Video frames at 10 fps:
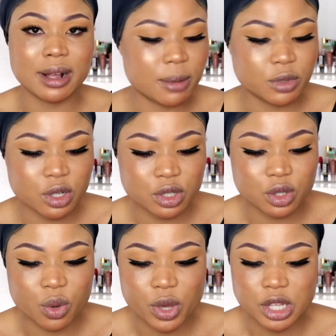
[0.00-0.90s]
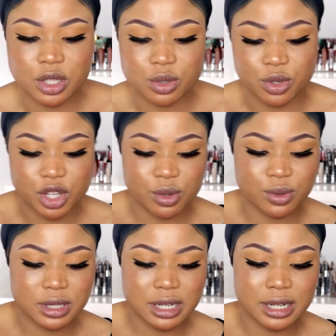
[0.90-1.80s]
I'm just going to
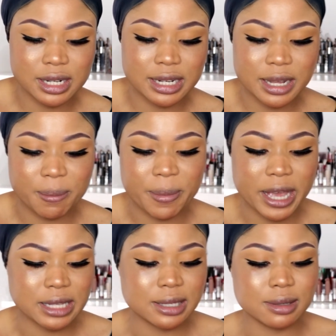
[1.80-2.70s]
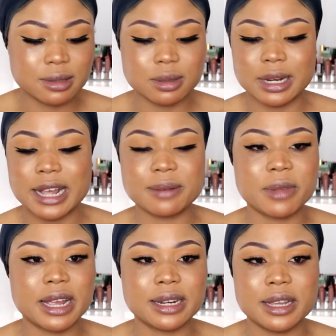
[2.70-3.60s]
use a lip pencil to line
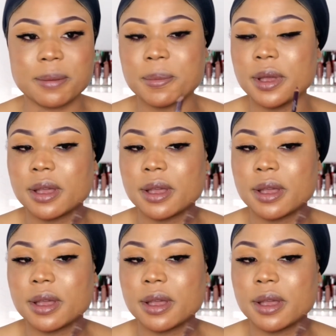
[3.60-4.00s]
my lip.